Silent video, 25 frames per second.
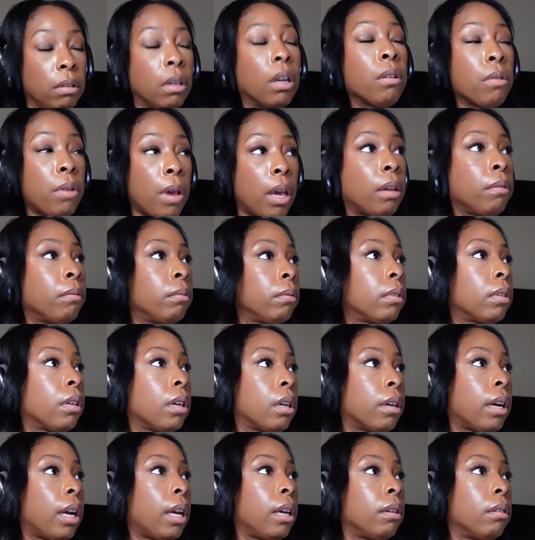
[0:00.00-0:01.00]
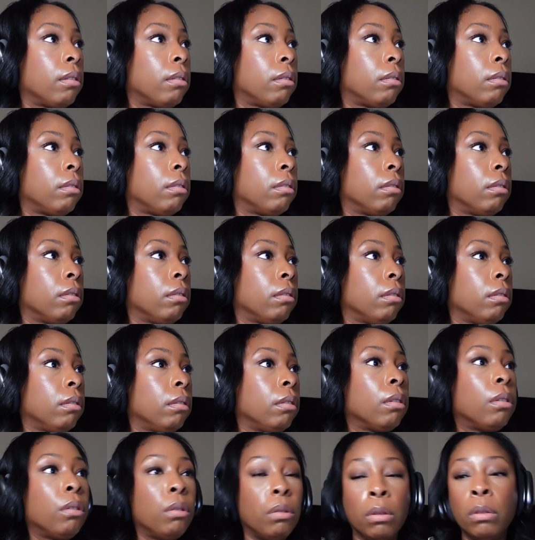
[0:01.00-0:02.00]
Okay, all right,
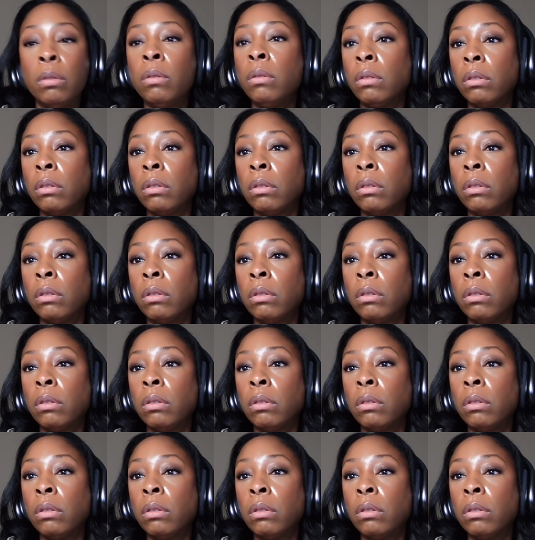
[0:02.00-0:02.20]
cool.